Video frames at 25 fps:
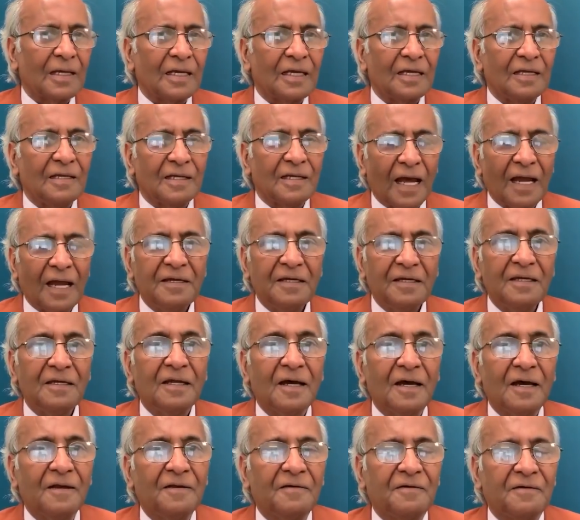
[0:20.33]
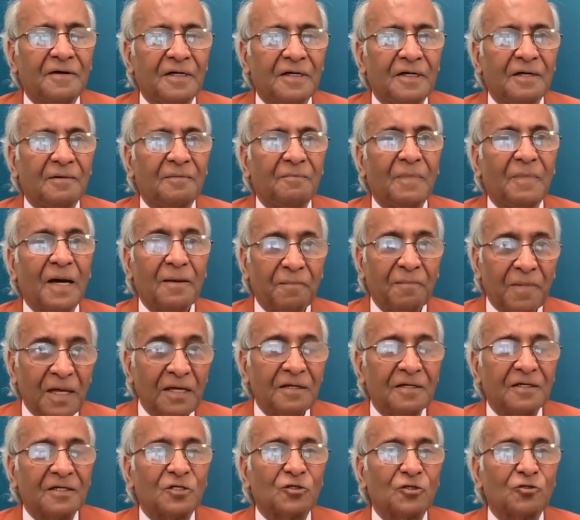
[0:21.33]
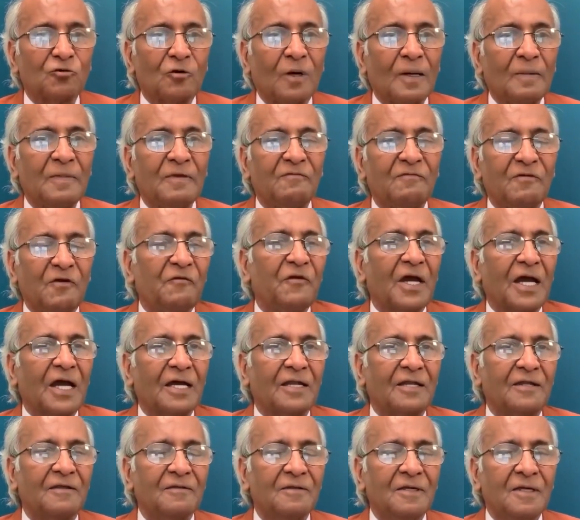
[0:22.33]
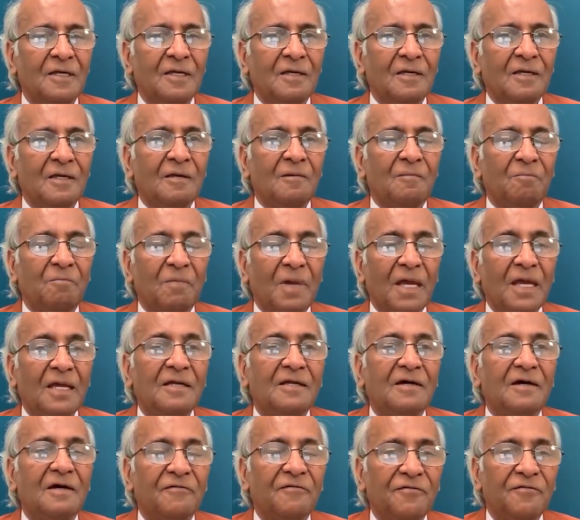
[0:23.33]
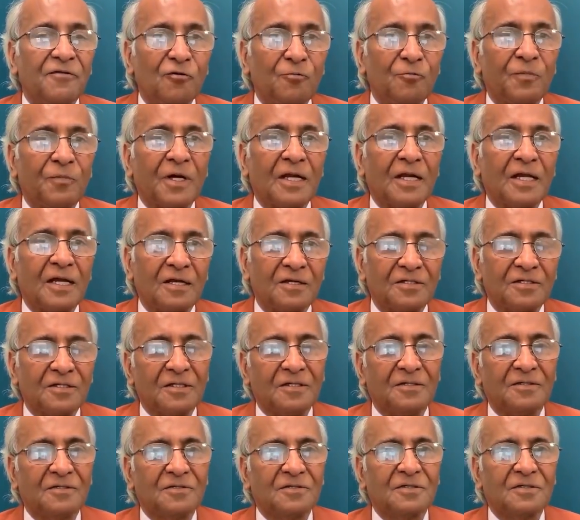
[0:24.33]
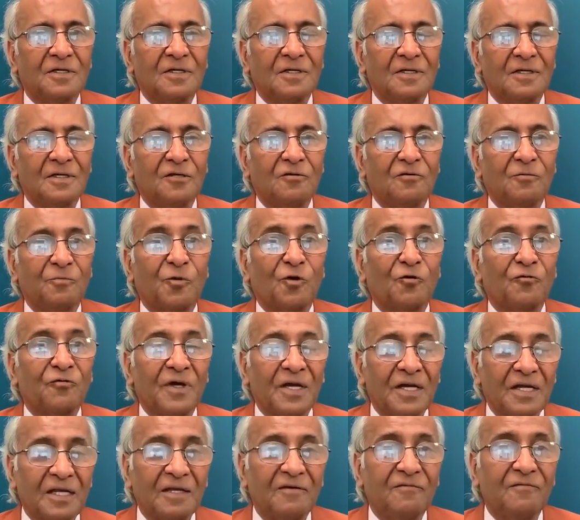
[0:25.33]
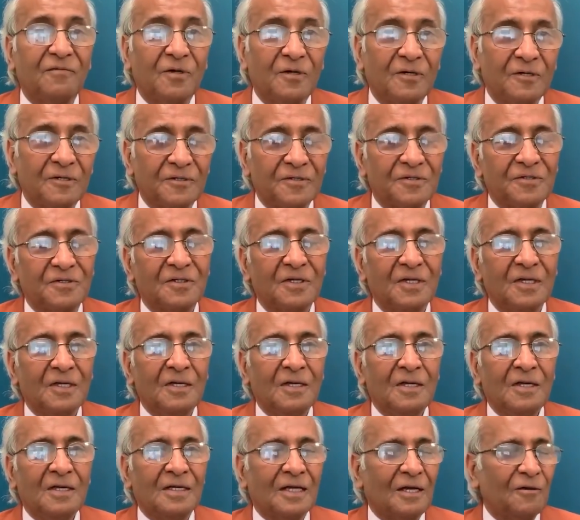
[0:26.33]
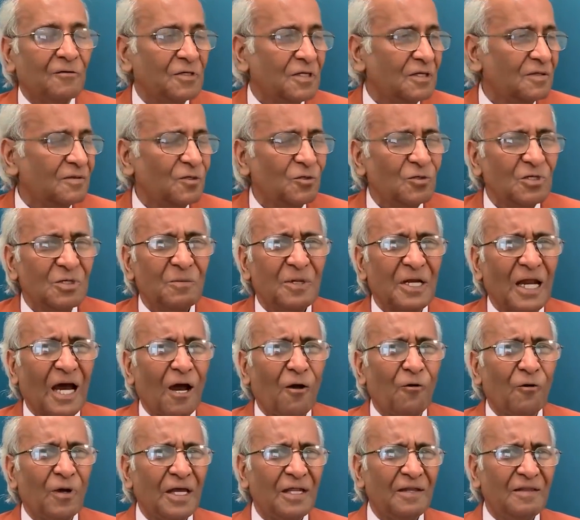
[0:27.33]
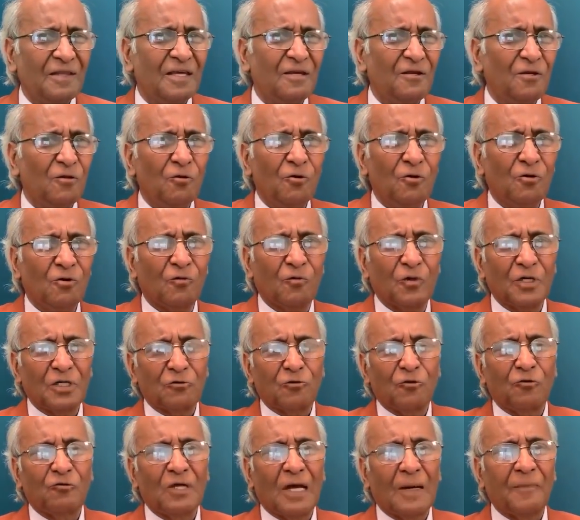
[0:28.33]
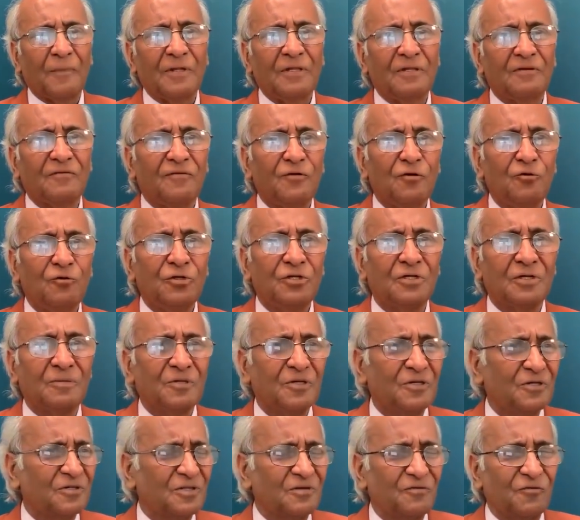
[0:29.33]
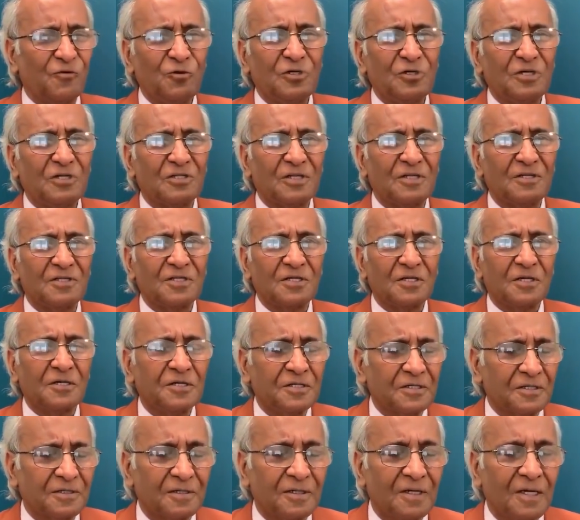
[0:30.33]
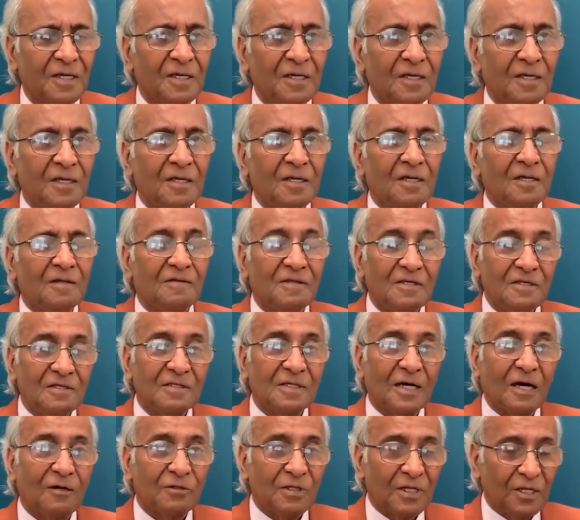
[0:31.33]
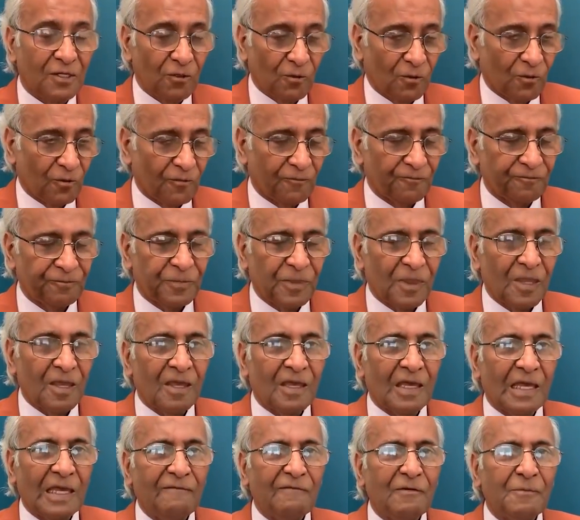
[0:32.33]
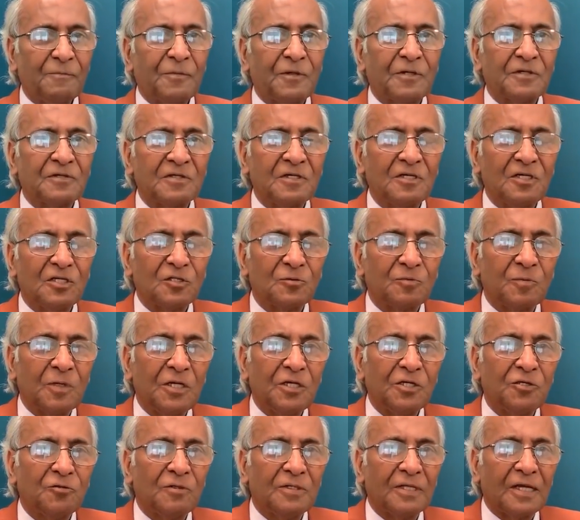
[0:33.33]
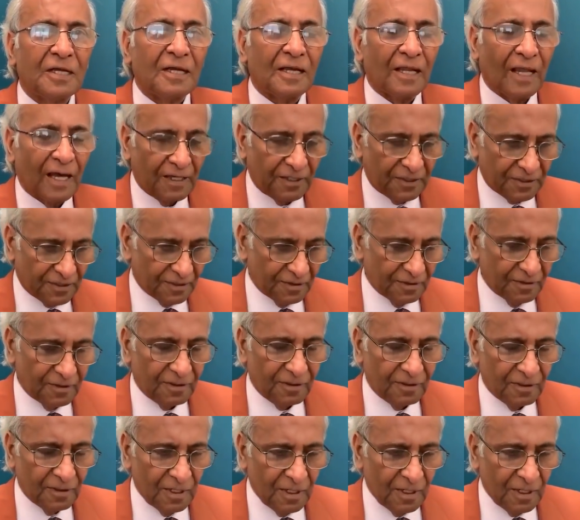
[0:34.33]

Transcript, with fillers: in 1900, my mentor, Swami Vivekananda, made a few predictions, you know, prophetic words. Now you see, you see, but how can they know what's going to happen in the future? Because the future is uncertain. This is how they know. If a person is spiritually enlightened,